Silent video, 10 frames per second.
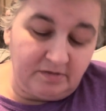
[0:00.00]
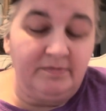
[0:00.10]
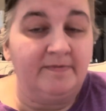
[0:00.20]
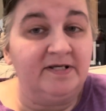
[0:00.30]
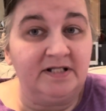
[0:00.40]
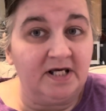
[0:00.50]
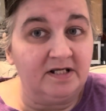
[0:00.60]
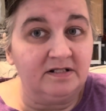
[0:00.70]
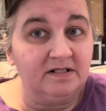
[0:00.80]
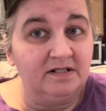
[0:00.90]
maybe
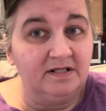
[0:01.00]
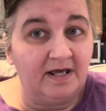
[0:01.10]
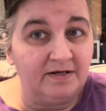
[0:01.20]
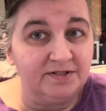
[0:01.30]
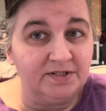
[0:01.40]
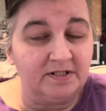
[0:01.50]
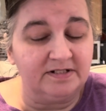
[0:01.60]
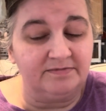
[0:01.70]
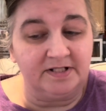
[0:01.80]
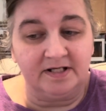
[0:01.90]
then I'll start
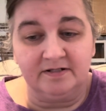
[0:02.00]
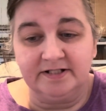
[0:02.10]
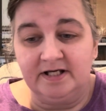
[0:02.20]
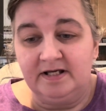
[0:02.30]
something else.